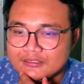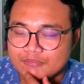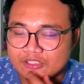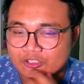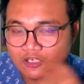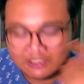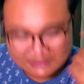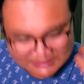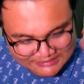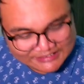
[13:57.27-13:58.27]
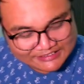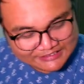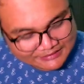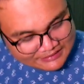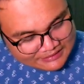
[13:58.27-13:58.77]
Pido di
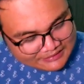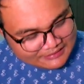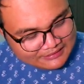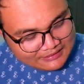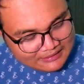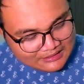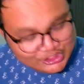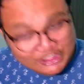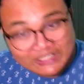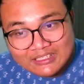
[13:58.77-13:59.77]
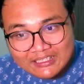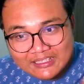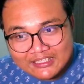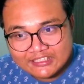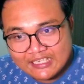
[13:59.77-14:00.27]
chini
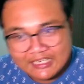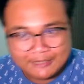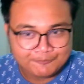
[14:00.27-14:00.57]
de ye.